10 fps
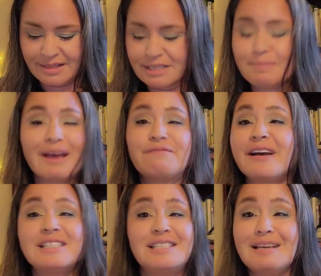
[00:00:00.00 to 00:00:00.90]
This man
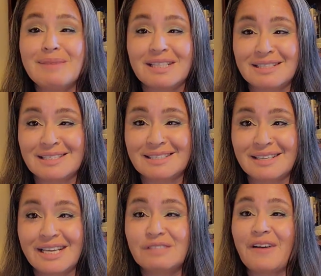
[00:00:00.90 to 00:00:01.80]
fights demons.
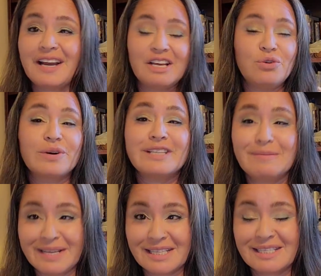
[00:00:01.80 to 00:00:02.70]
He's fighting your
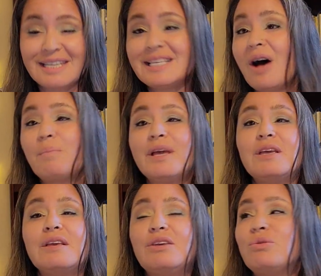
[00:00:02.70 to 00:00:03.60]
demons. He's
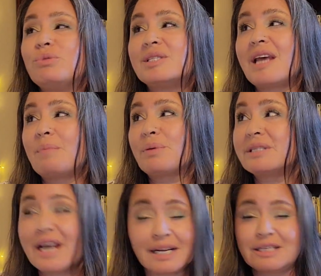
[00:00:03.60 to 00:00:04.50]
helping you stay
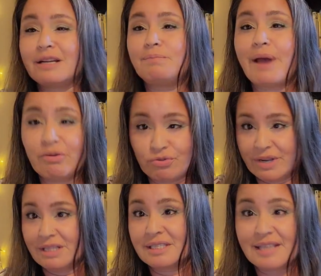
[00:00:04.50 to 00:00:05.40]
protected,
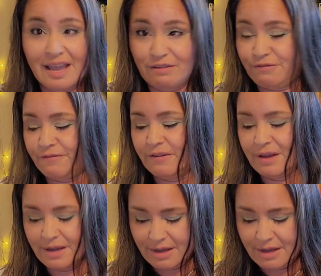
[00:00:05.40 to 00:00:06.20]
boundaried, safe.